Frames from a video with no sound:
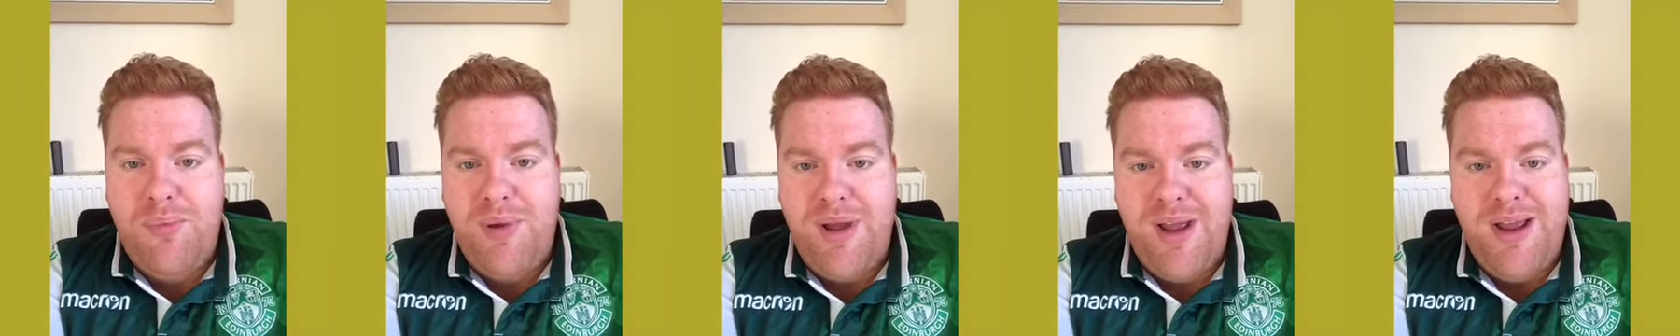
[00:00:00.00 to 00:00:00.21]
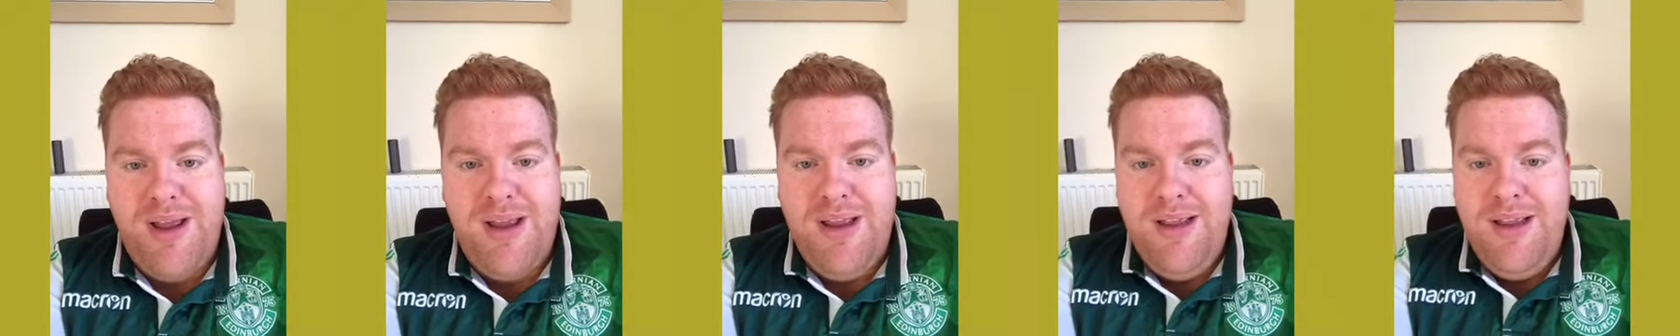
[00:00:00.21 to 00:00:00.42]

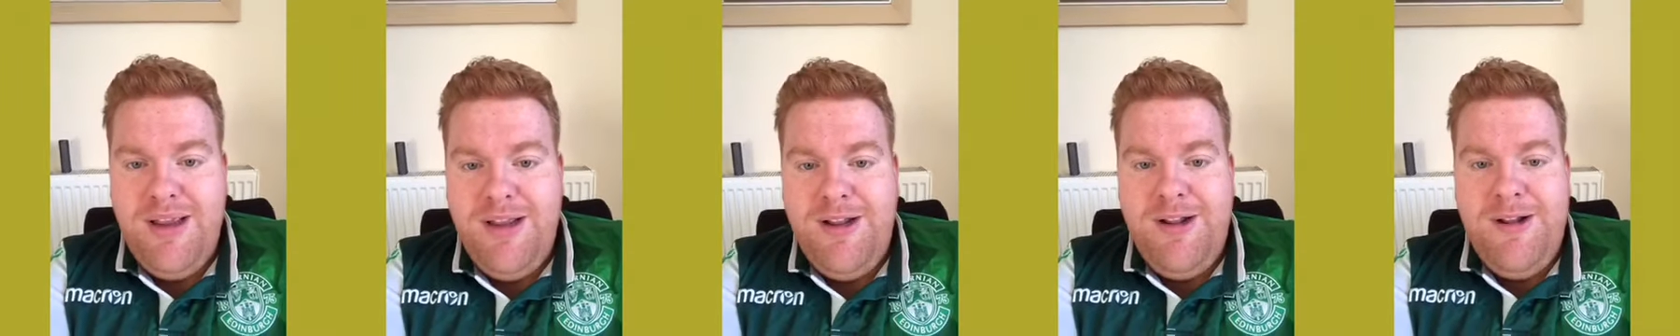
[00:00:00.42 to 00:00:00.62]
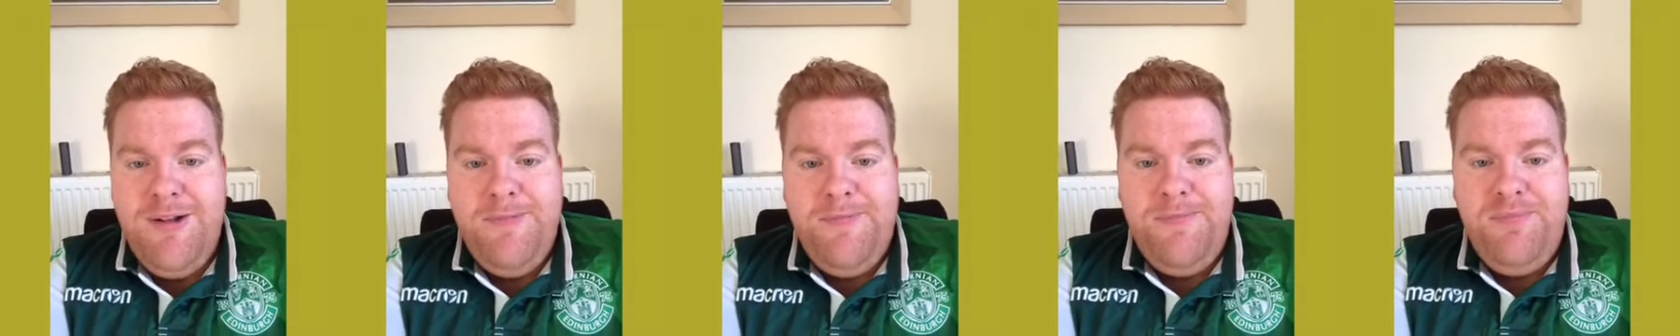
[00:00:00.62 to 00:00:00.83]
But
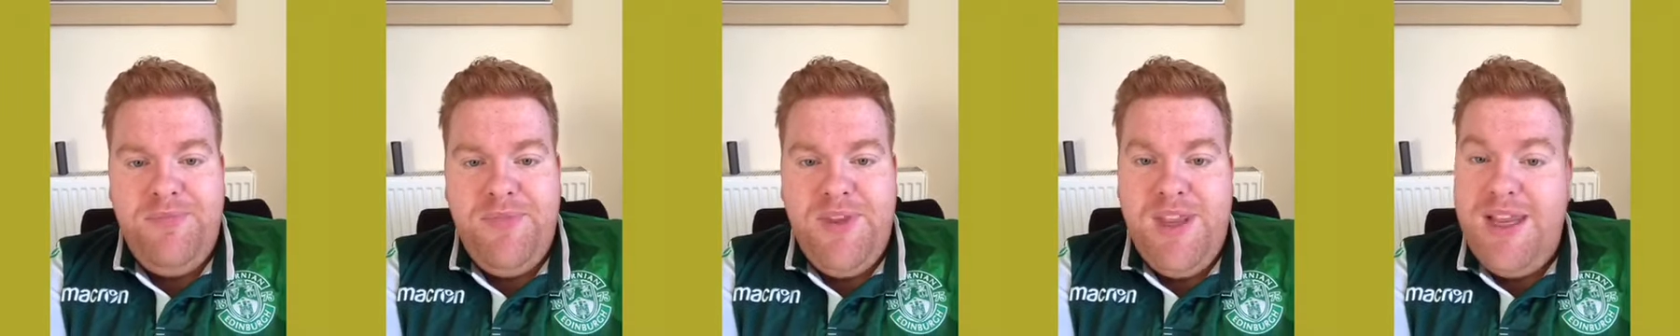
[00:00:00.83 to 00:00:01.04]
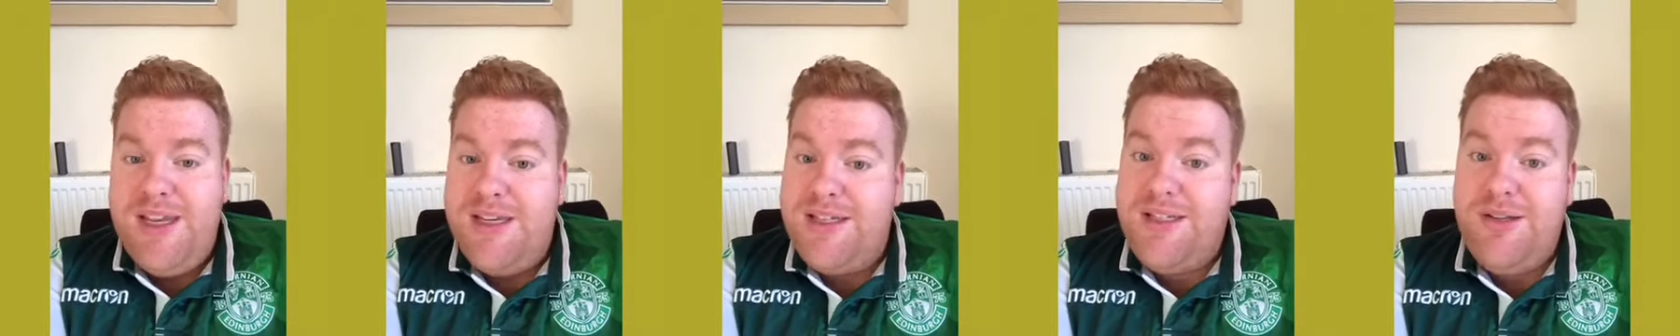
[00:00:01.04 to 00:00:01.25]

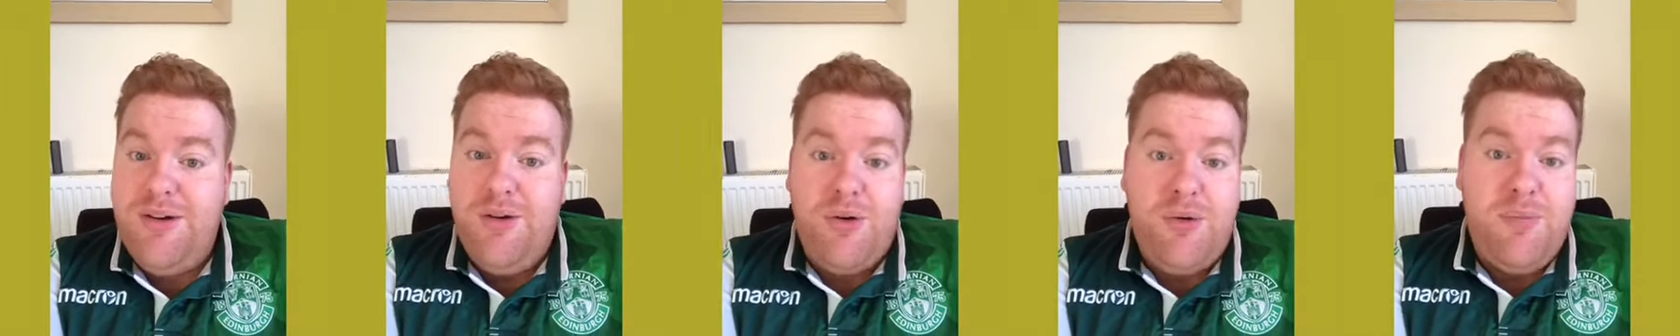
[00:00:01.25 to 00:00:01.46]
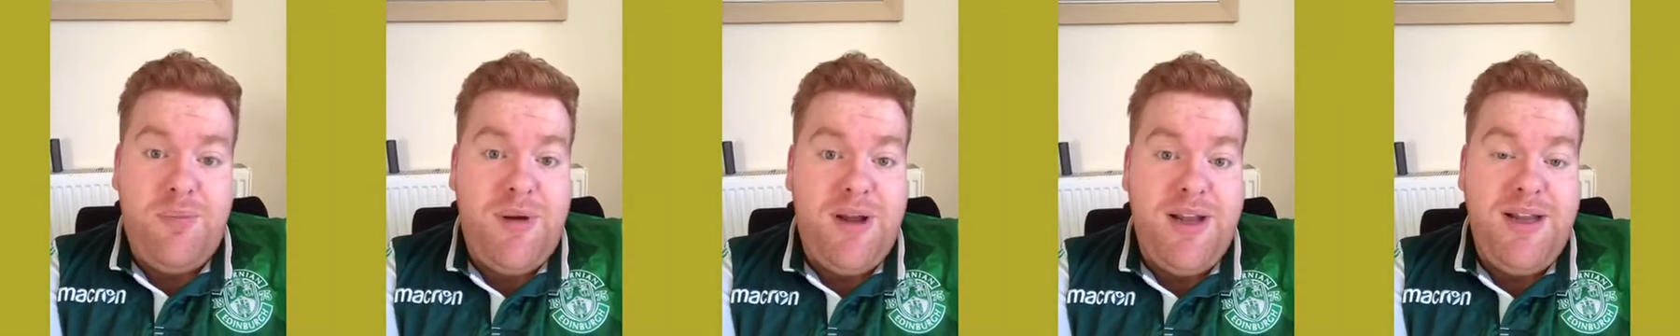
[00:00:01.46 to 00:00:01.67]
here's to
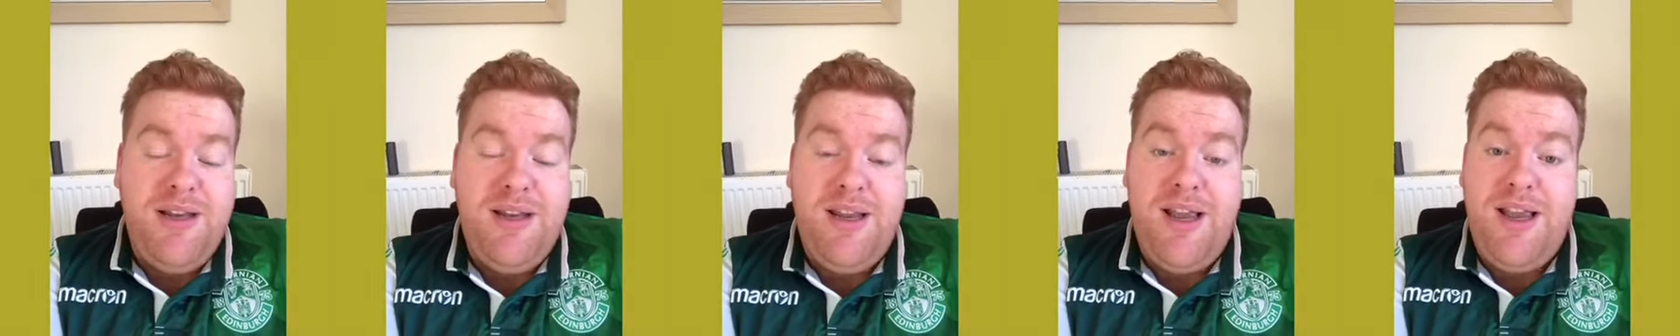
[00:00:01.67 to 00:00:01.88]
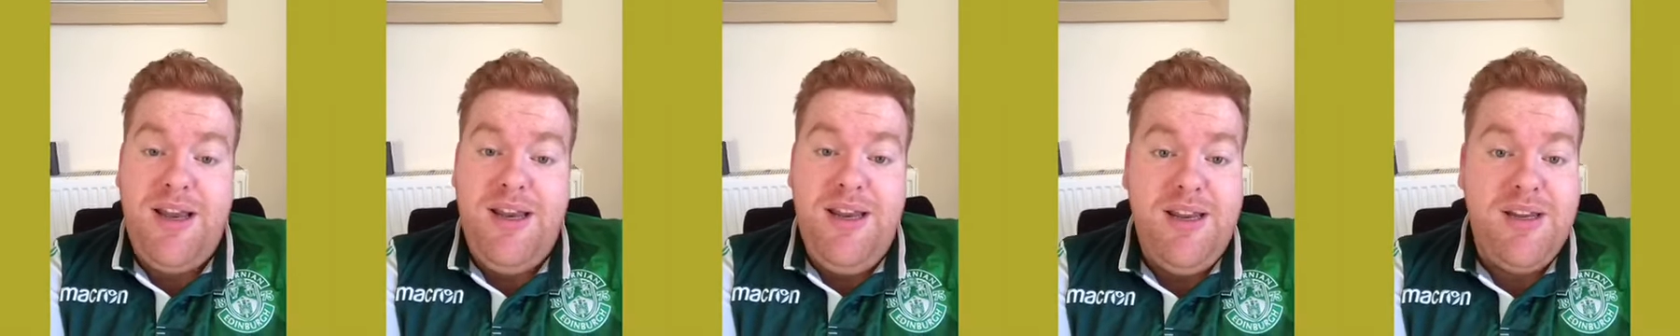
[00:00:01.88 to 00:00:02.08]
hoping
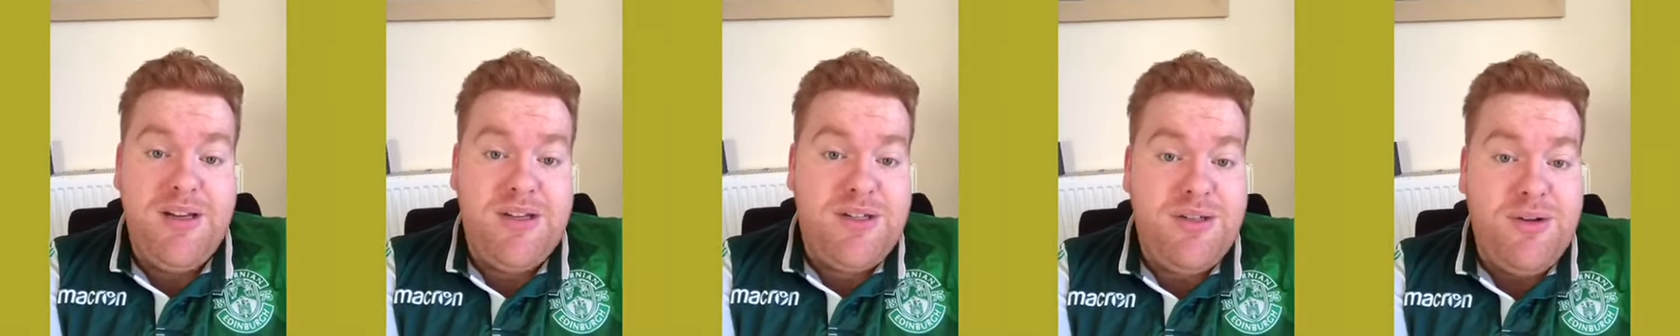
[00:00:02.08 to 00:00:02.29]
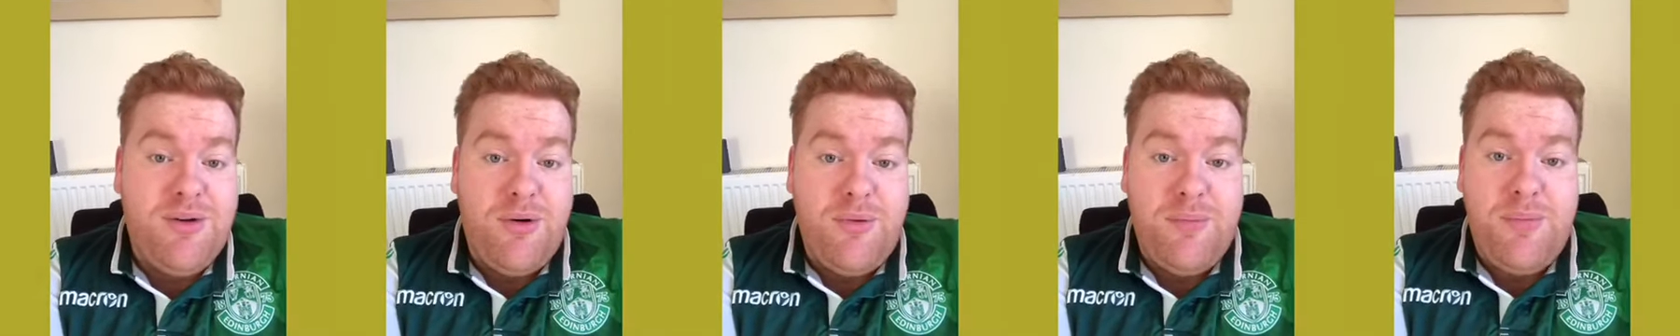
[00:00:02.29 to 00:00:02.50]

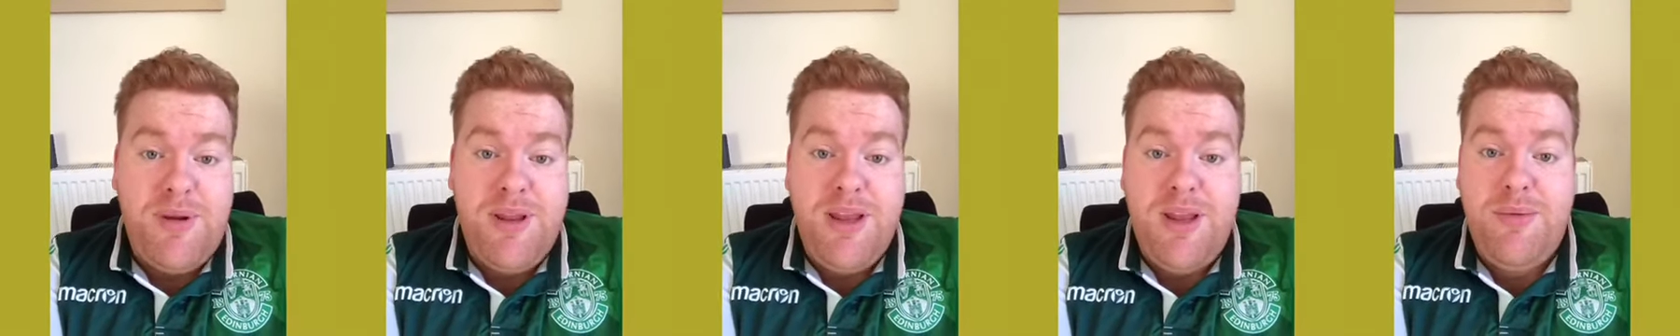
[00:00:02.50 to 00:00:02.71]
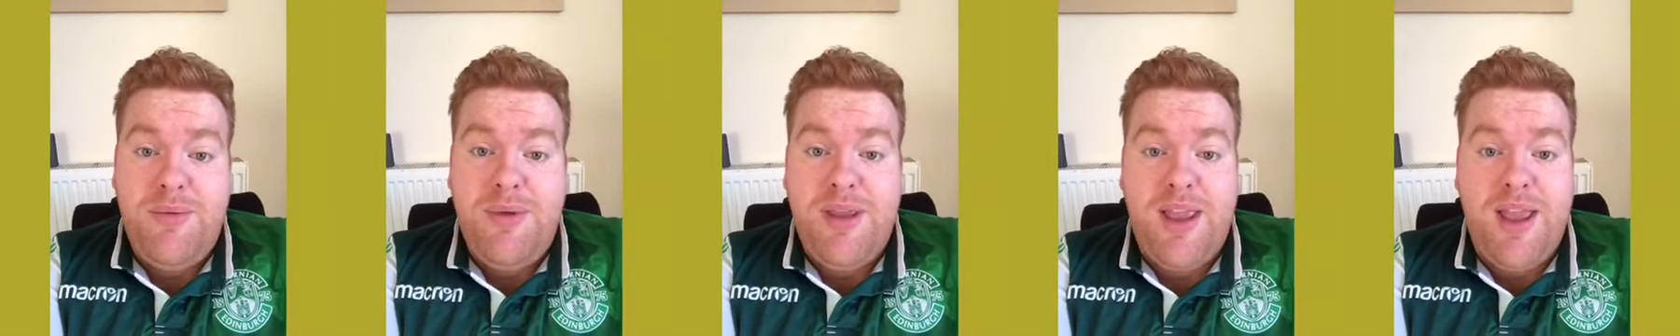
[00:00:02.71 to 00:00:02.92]

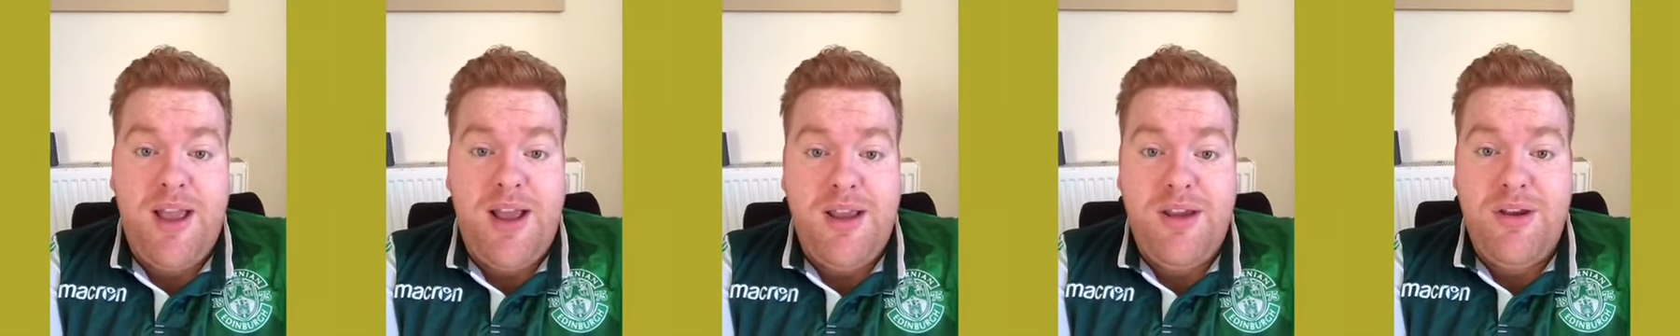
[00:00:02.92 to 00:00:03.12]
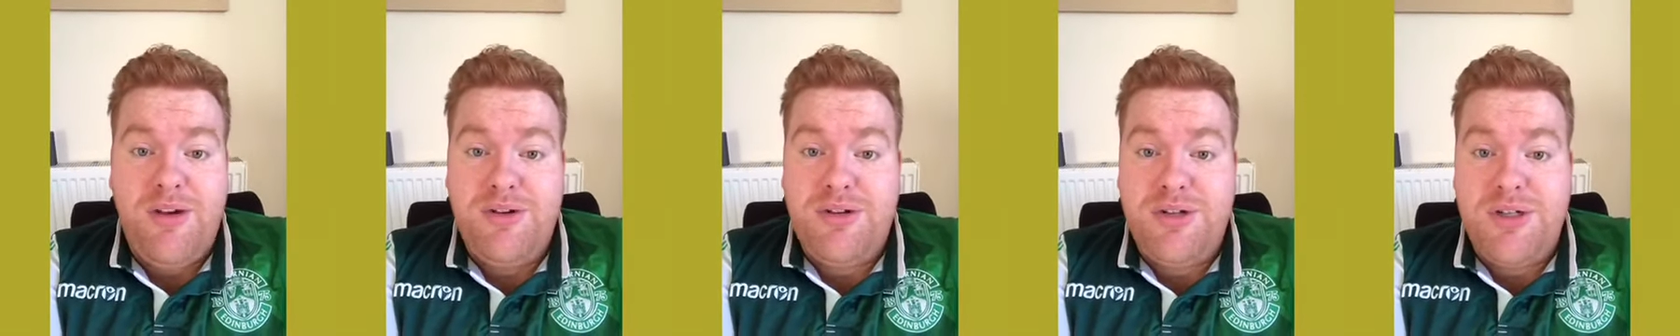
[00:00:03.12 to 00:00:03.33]
that we get
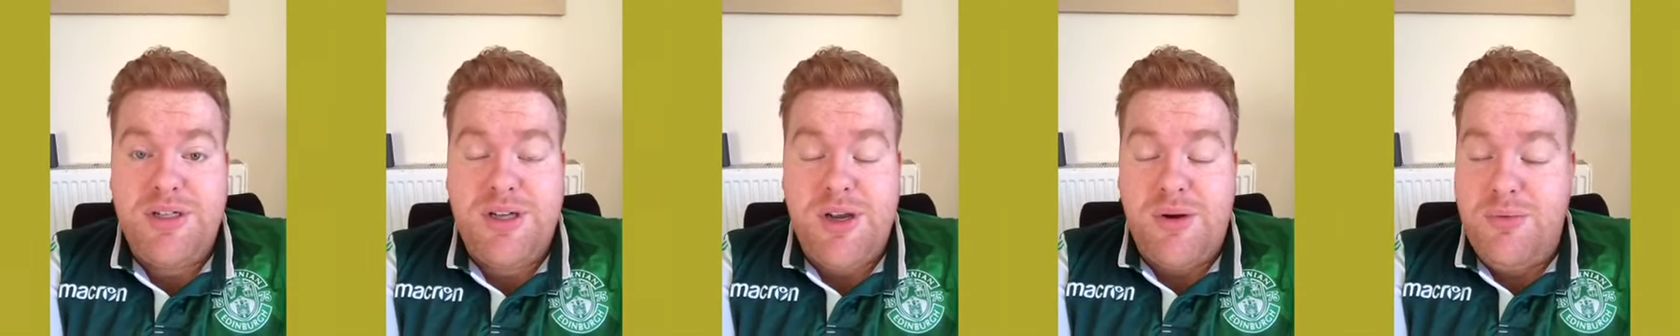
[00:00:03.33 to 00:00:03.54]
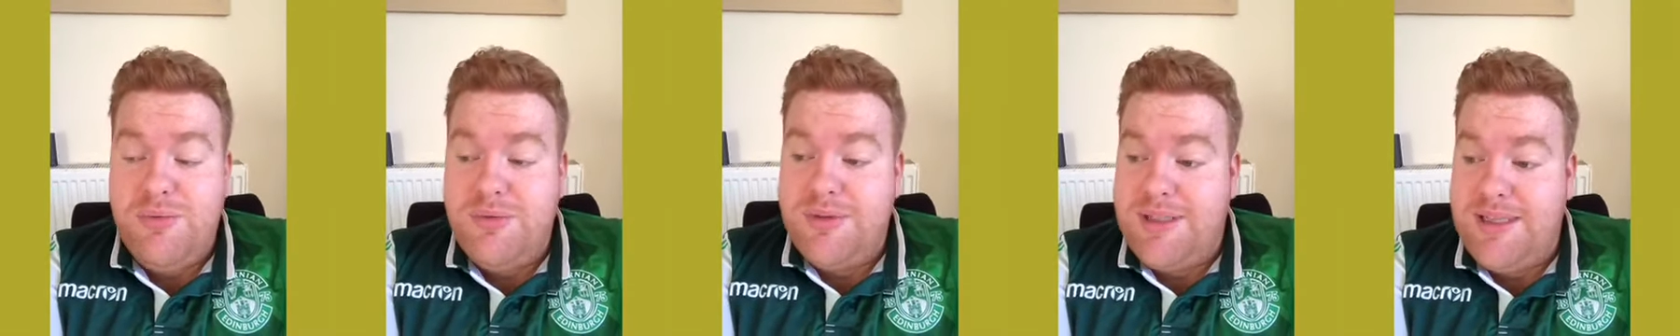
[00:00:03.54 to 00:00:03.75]
a good
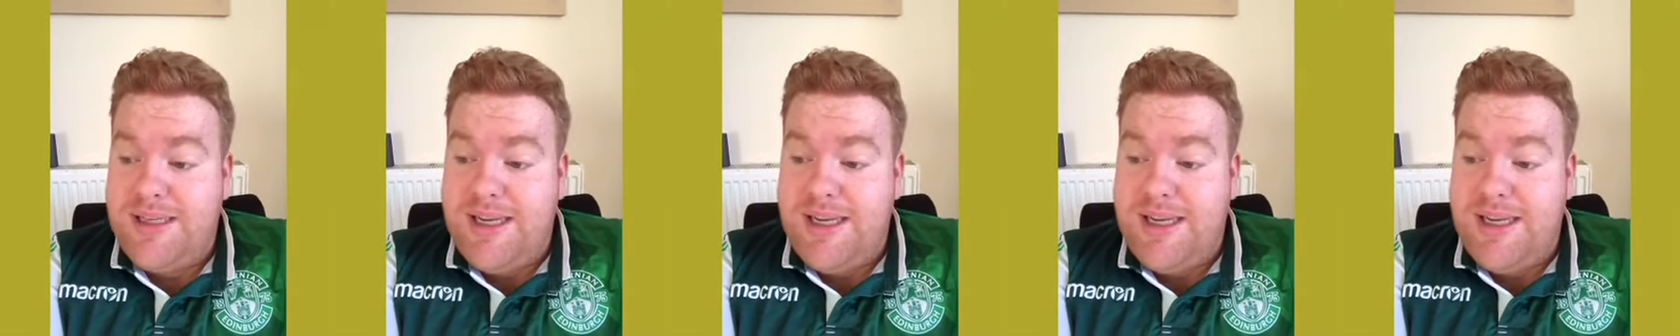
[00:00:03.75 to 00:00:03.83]
result